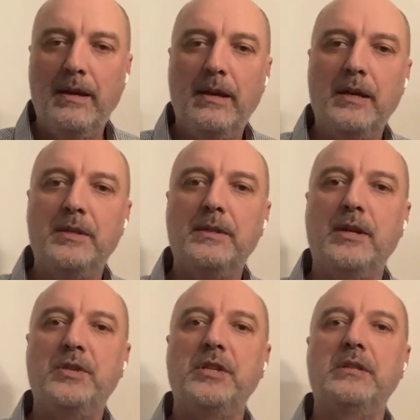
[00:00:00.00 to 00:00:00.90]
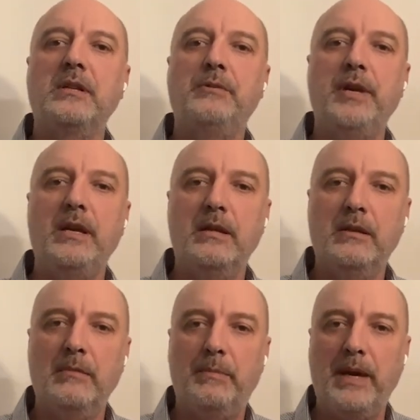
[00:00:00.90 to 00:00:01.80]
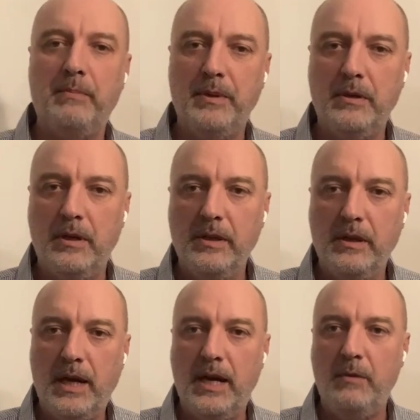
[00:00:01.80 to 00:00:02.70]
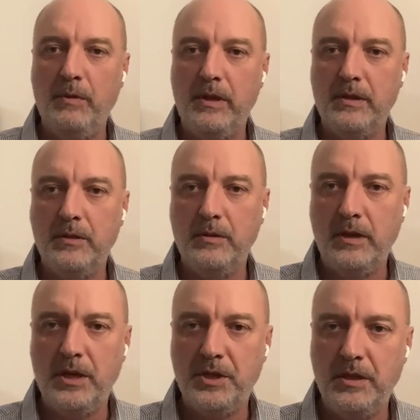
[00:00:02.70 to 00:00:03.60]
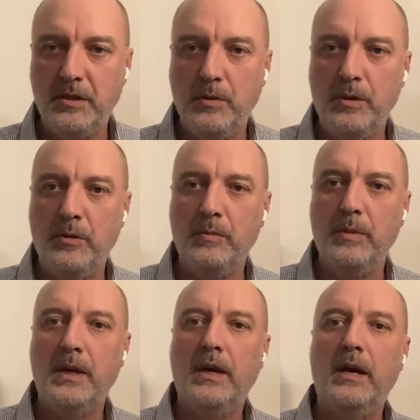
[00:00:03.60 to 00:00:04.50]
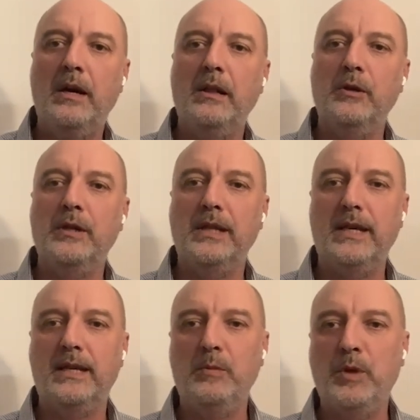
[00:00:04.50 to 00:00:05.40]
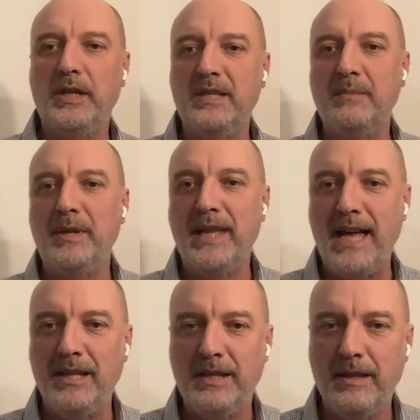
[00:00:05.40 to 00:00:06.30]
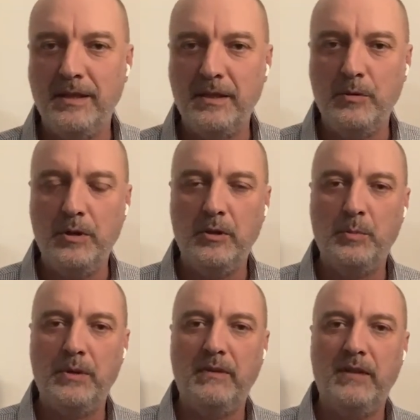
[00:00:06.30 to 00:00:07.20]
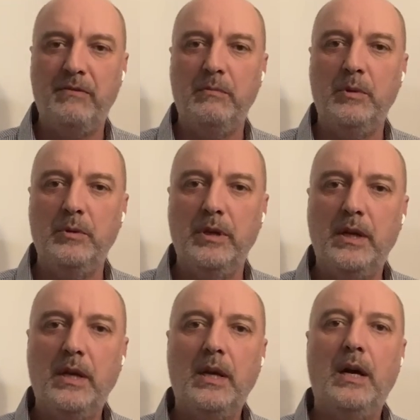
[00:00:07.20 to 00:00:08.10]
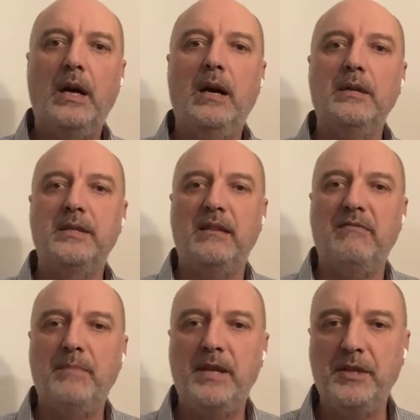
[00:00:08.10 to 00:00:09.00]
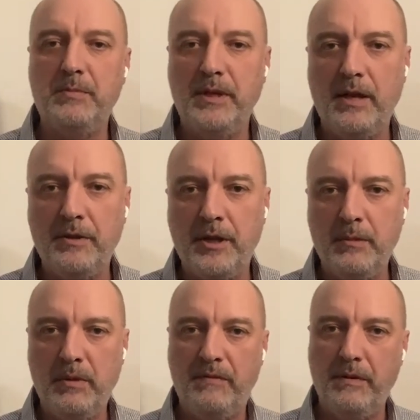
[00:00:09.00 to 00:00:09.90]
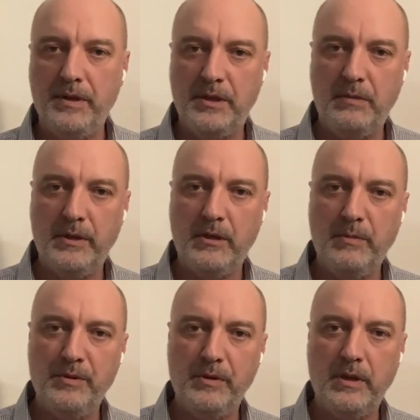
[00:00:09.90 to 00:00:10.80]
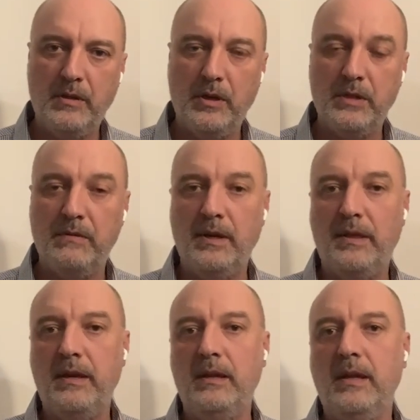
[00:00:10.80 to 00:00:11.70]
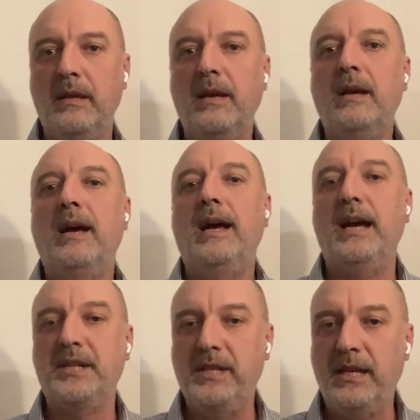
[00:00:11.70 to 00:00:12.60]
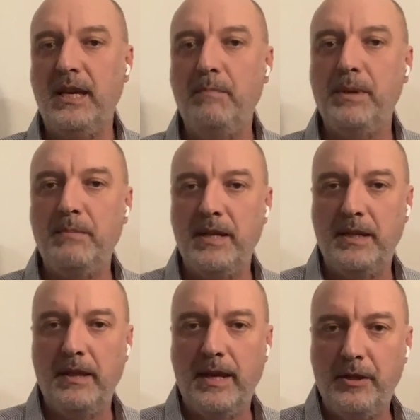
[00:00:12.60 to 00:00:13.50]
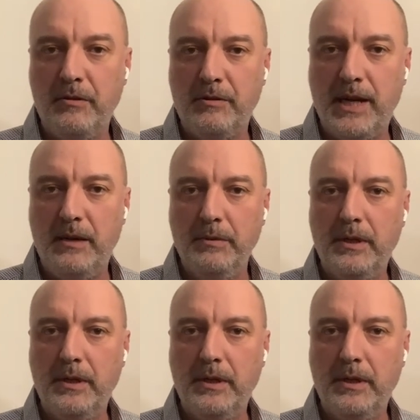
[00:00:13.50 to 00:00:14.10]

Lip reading: is not just agreeing on paper on how the association is going to look like and what is the modality that is going to provide for more self-management and autonomy for the Serbian community in Kosovo. I think that actually implementing that on ground